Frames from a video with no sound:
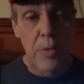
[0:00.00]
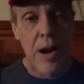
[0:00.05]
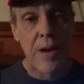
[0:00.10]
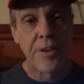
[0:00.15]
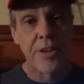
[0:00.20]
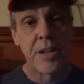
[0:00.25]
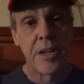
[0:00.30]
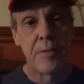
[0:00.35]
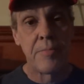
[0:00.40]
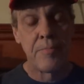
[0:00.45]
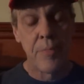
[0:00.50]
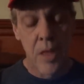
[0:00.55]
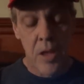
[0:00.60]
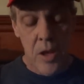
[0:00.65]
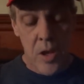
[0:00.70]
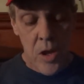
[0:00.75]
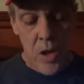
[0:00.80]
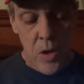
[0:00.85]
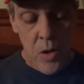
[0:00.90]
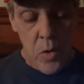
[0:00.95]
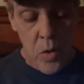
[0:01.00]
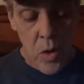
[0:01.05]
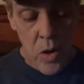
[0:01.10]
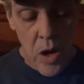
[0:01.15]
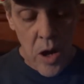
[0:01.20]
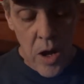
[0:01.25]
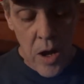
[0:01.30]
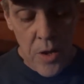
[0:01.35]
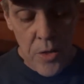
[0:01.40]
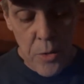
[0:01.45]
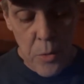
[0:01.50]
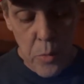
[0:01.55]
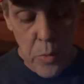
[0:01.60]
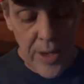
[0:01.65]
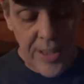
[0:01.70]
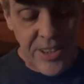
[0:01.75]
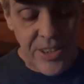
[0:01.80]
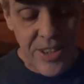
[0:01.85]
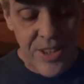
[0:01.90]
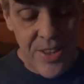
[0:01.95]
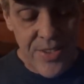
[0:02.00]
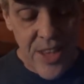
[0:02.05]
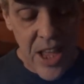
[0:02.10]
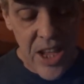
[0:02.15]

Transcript: around him, the reason that